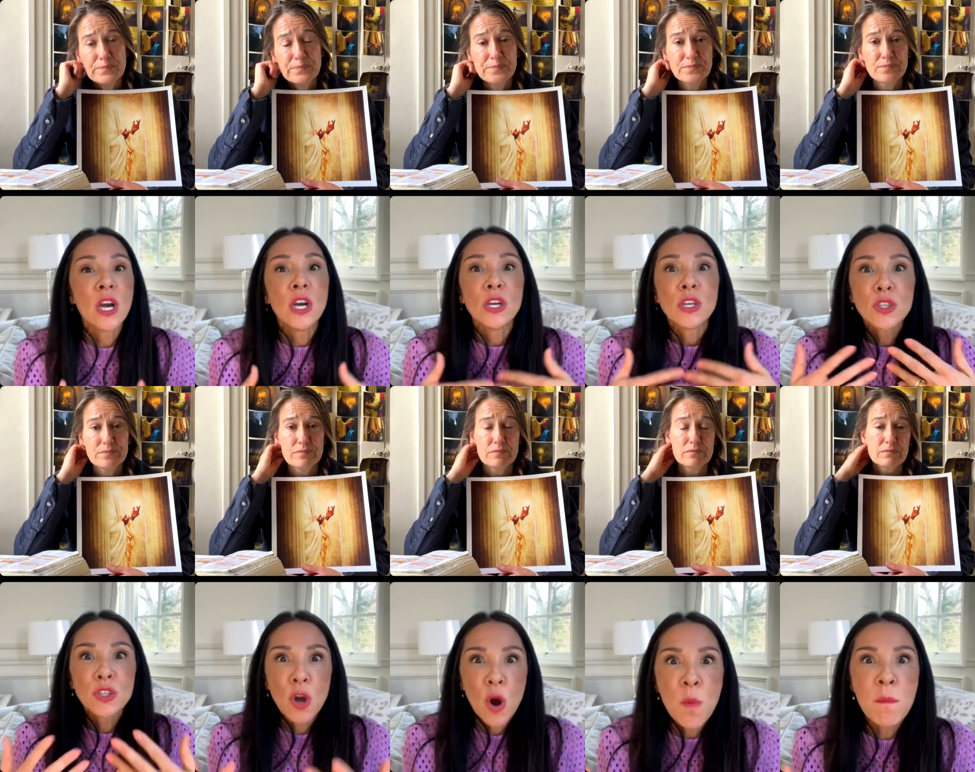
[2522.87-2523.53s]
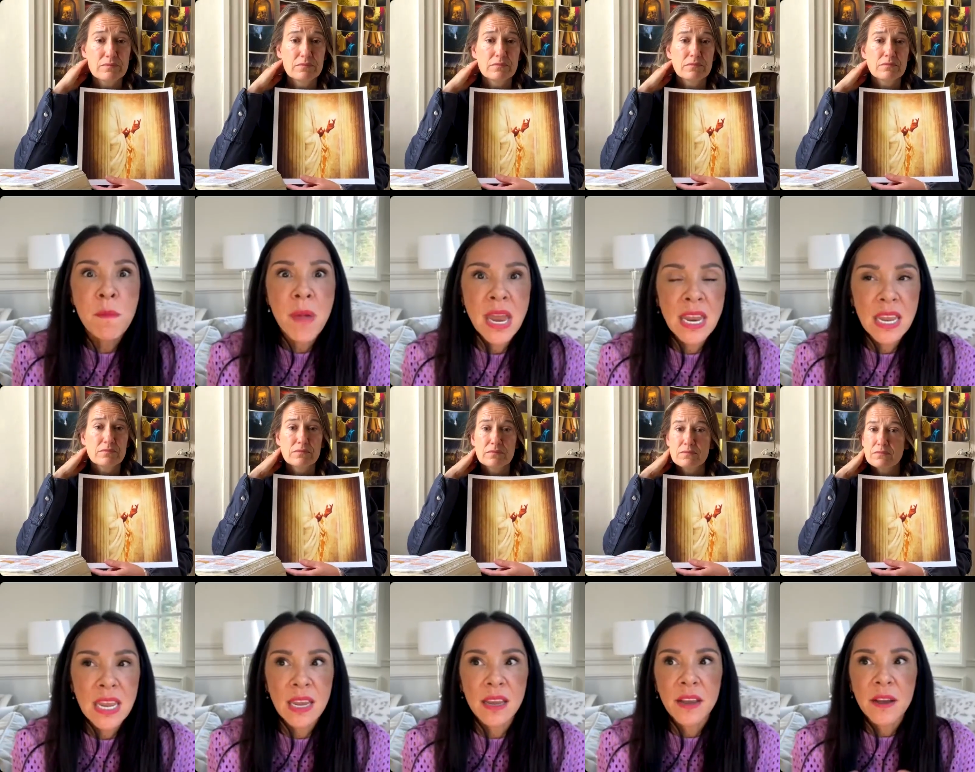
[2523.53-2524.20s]
Speaker 1: so
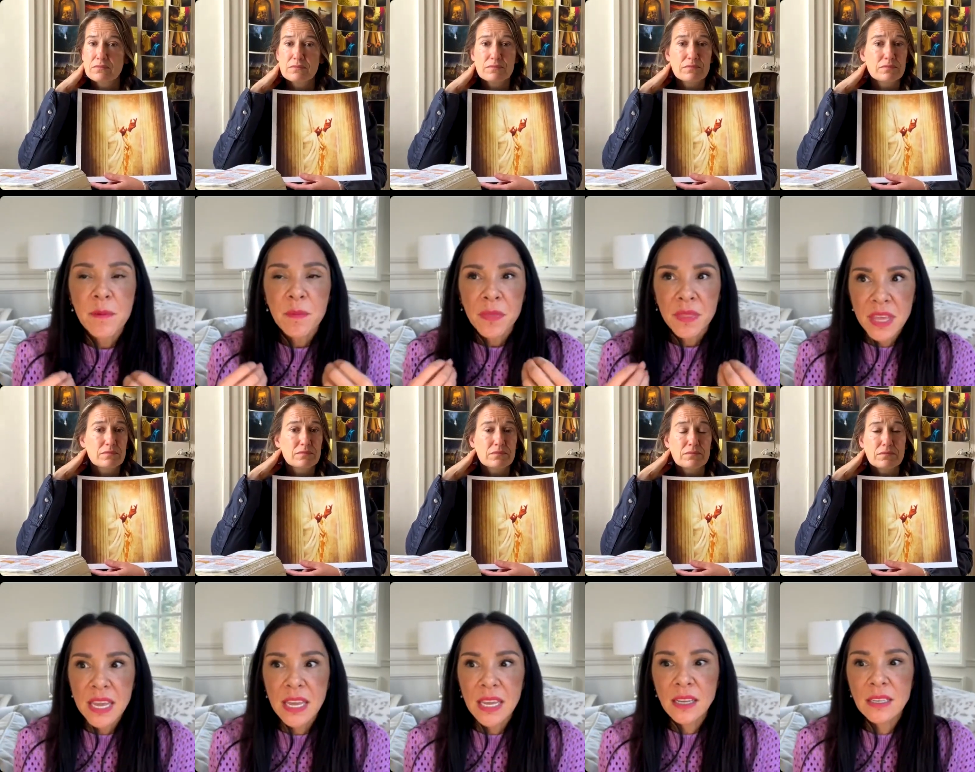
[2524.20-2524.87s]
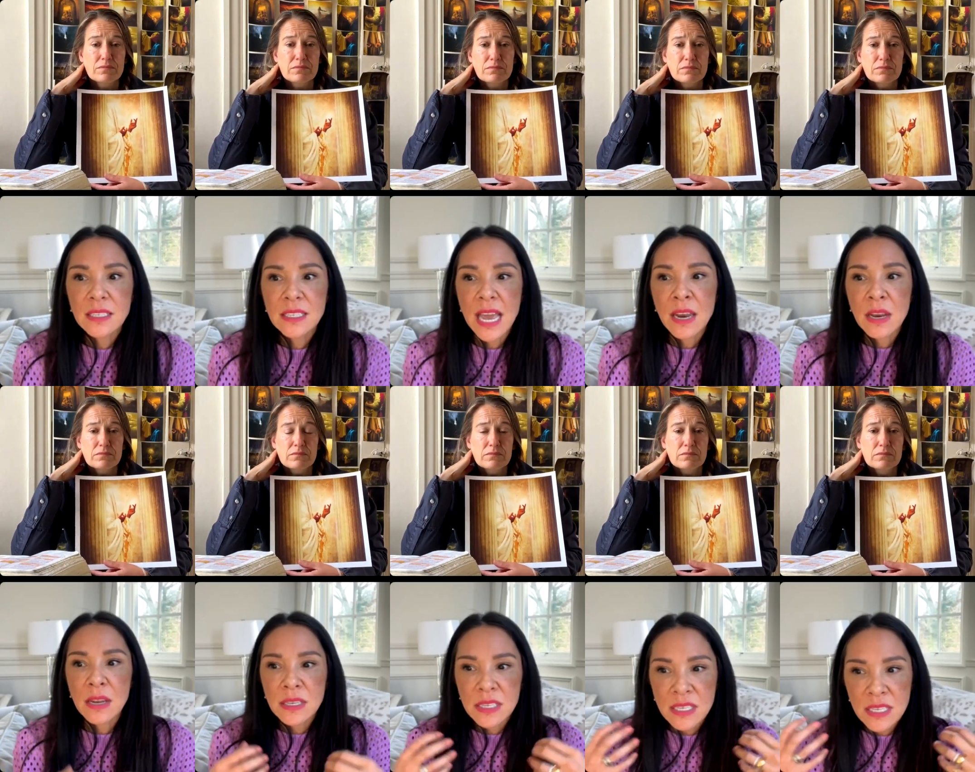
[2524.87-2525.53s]
many things and
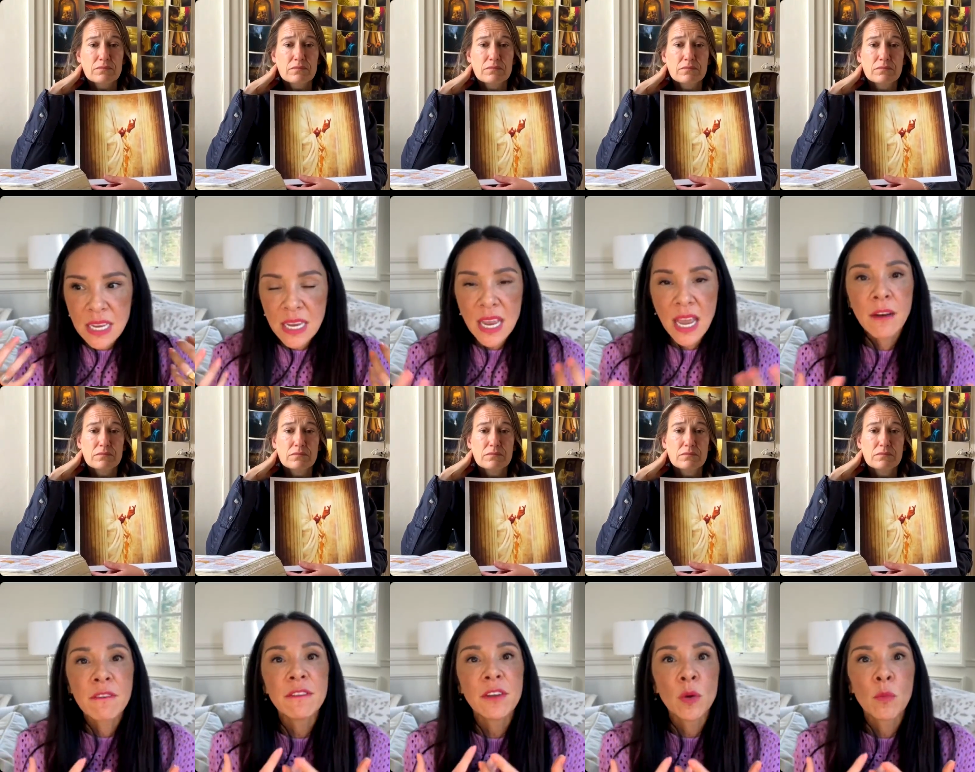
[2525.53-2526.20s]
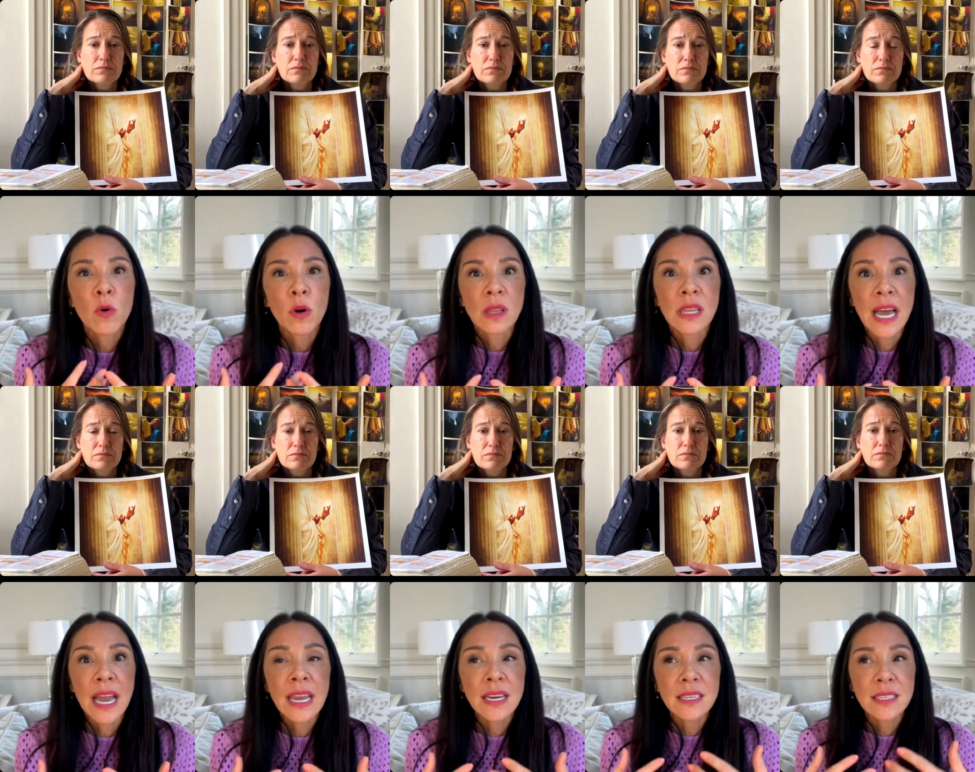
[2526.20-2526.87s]
see and feel more
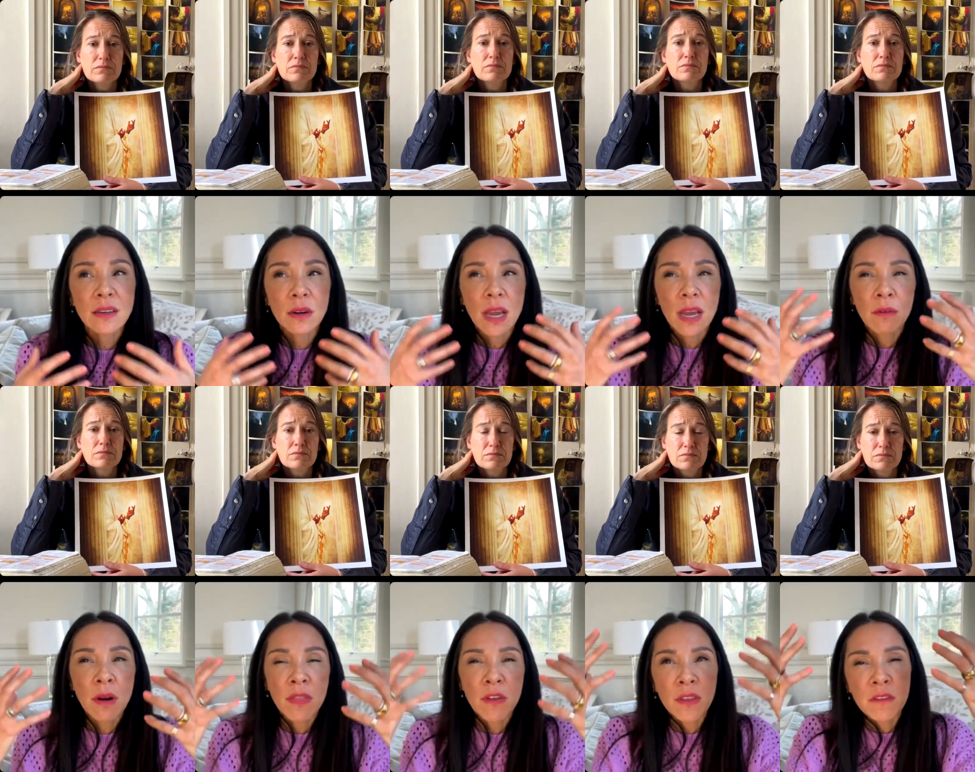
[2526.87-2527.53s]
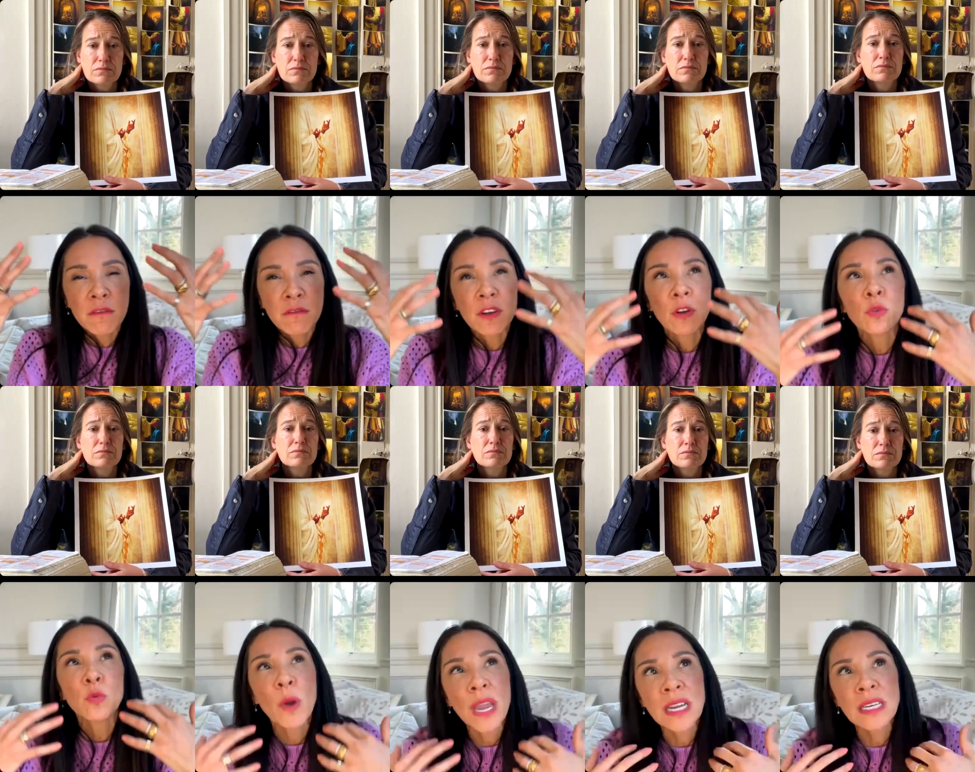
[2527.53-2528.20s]
light rather than feel
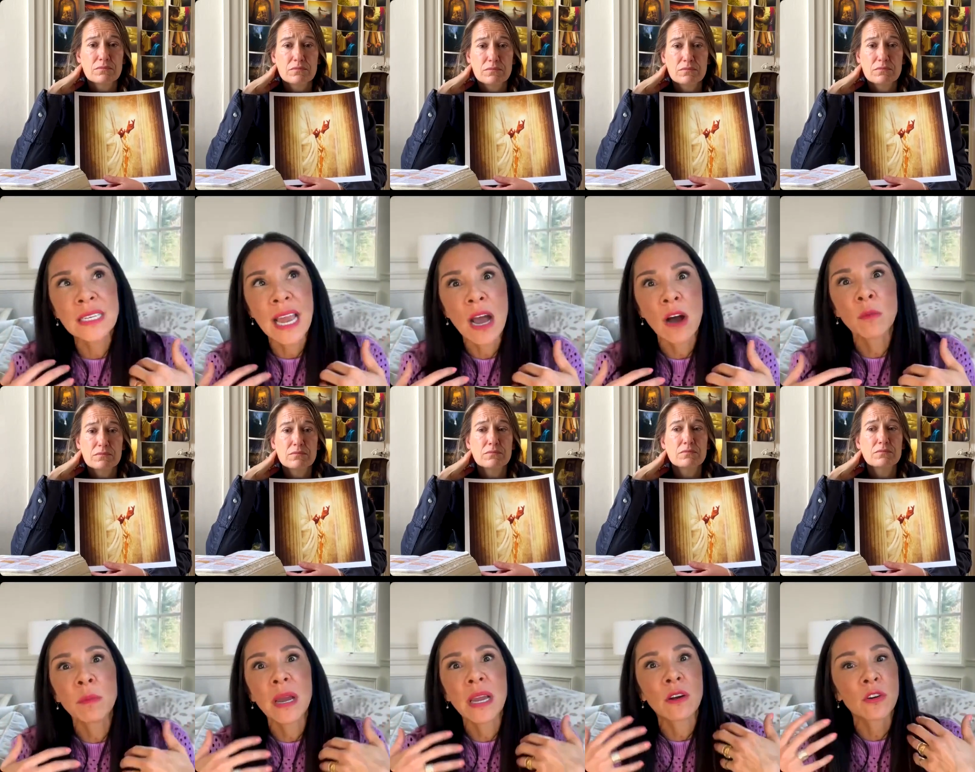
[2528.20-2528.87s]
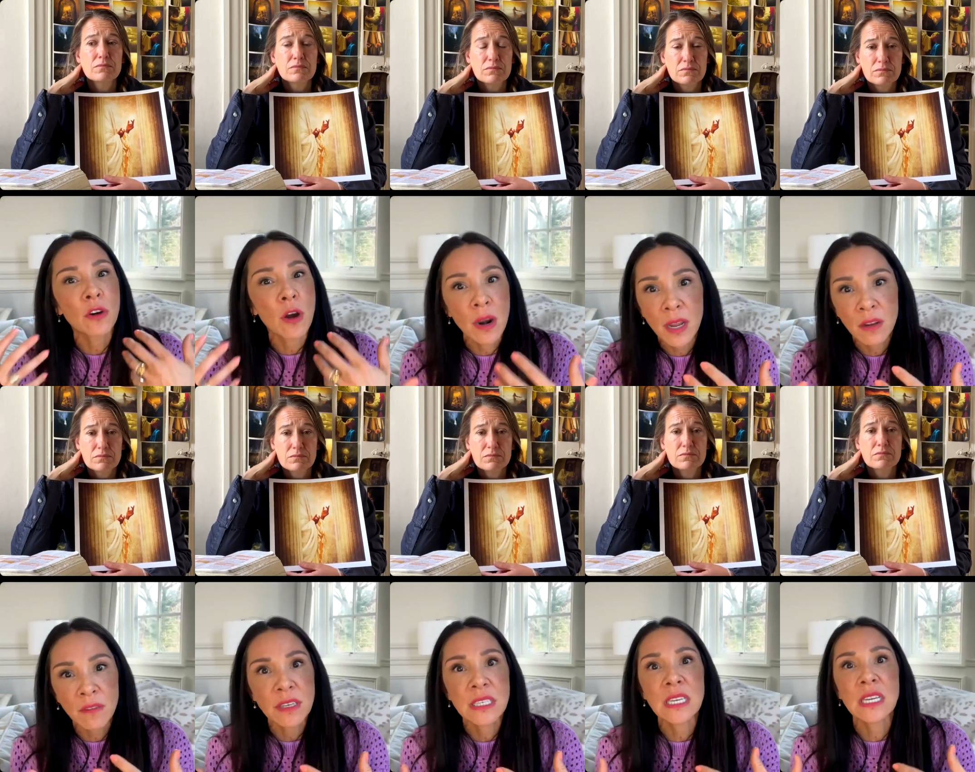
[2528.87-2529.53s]
weighed down by chronic
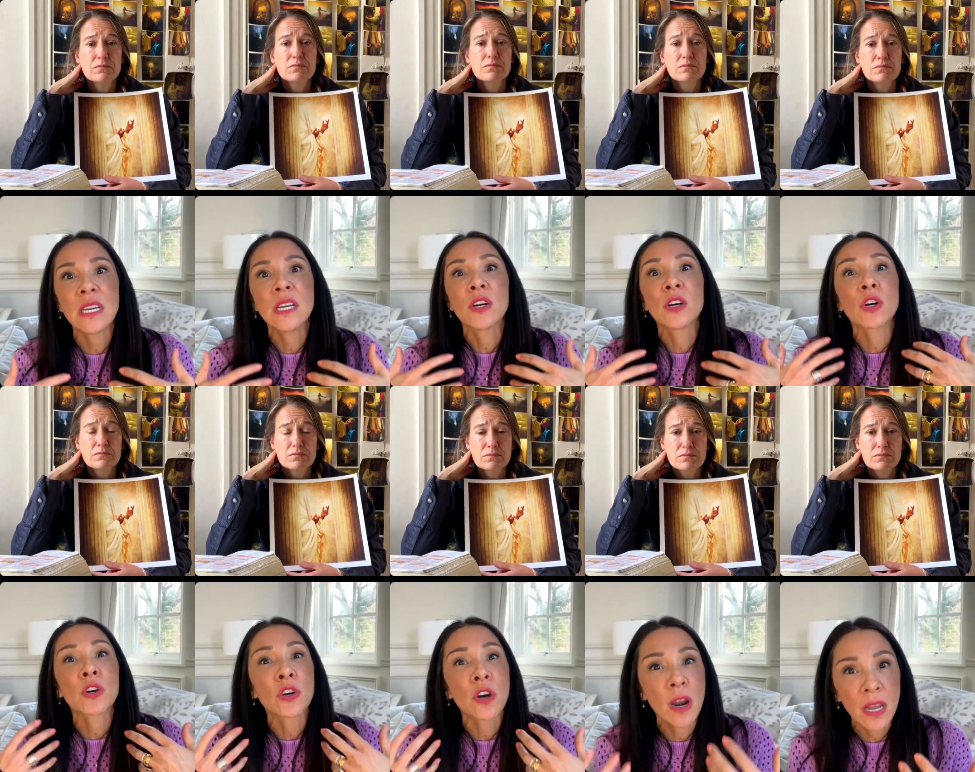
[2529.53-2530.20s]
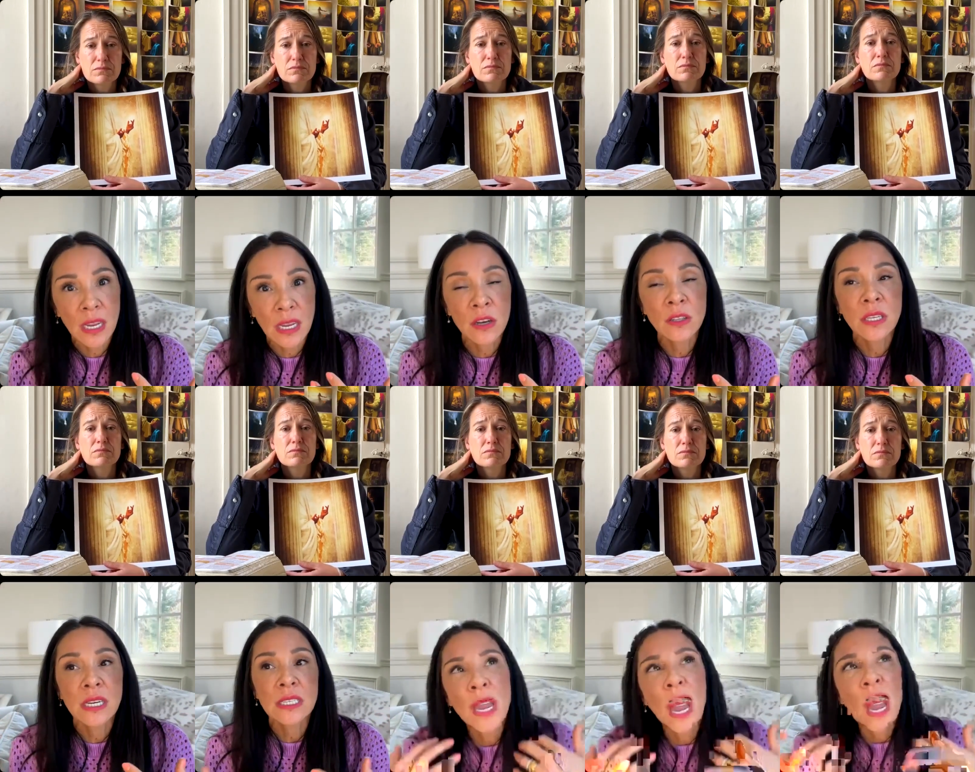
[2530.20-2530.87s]
fatigue or chronic illness